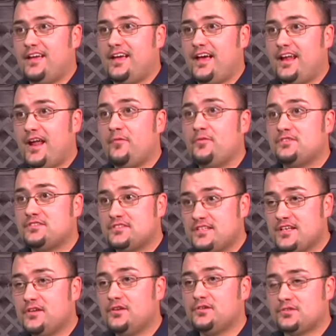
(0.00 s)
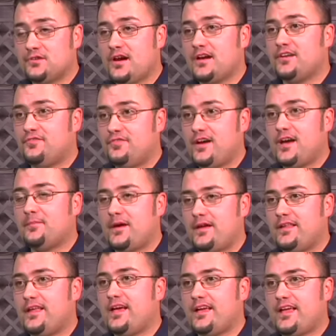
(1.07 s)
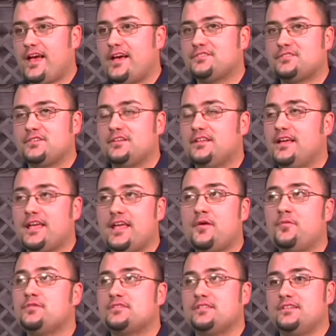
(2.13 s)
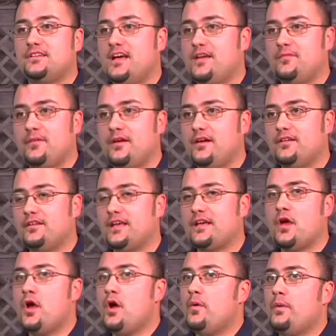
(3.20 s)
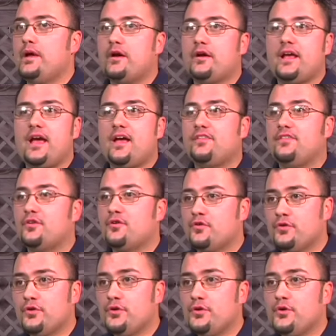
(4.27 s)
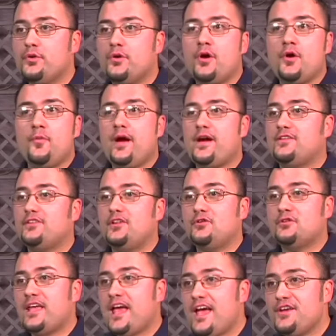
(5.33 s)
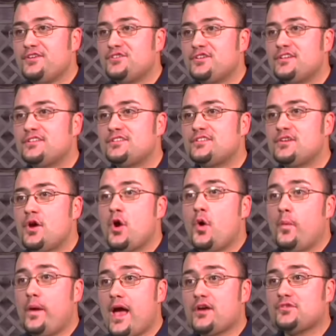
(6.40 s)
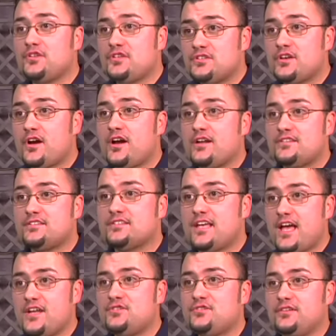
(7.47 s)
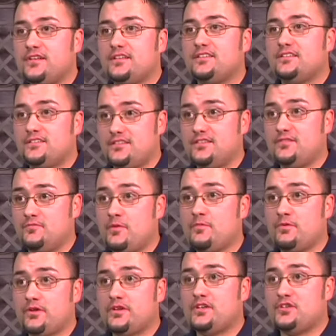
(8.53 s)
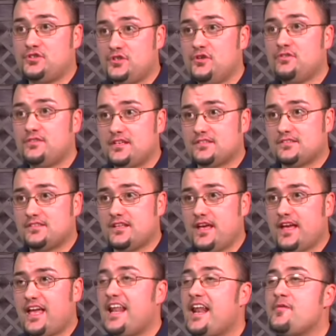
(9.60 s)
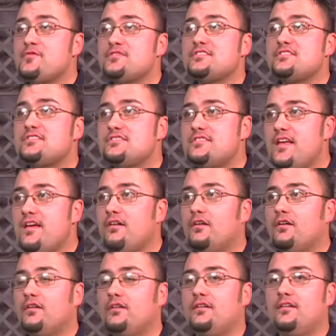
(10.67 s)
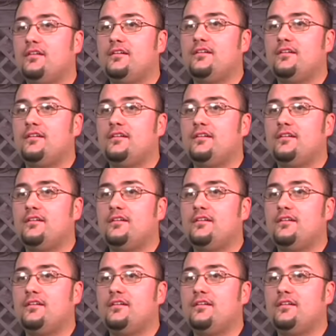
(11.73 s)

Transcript: and I was still trying to find my Lancaster. Like it was a nightmare. Like we already had the crew, we had the locations. We actually started scheduling when we were going to shoot this thing, and I was still